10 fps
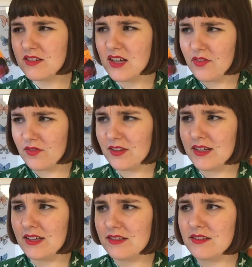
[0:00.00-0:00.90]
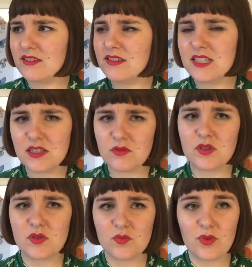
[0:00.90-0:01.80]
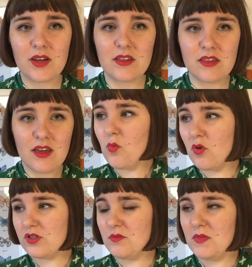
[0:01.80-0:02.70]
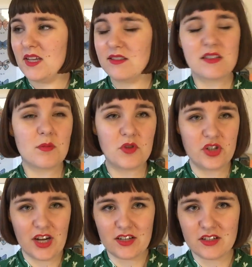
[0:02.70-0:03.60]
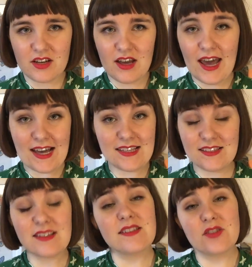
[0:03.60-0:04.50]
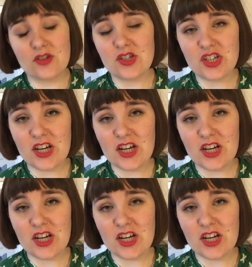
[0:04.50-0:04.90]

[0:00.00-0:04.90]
It definitely deals with what it means to project as a certain